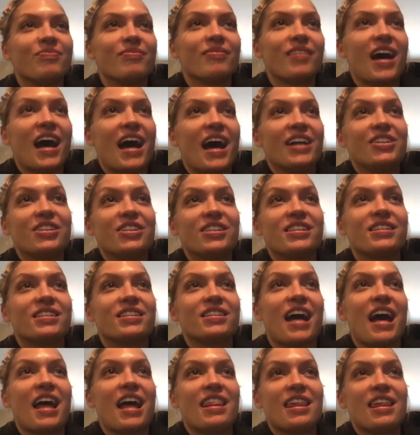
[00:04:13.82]
I
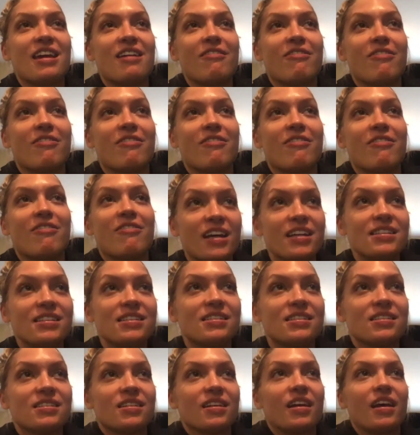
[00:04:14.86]
think
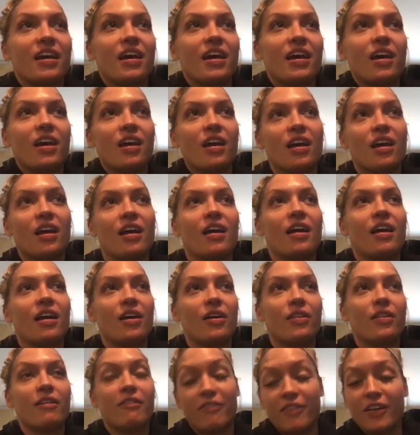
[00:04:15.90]
fitness,
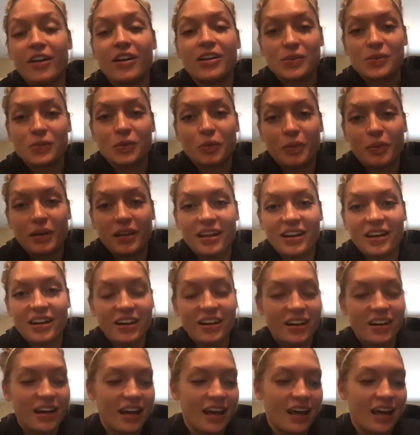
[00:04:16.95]
the fittest will be there.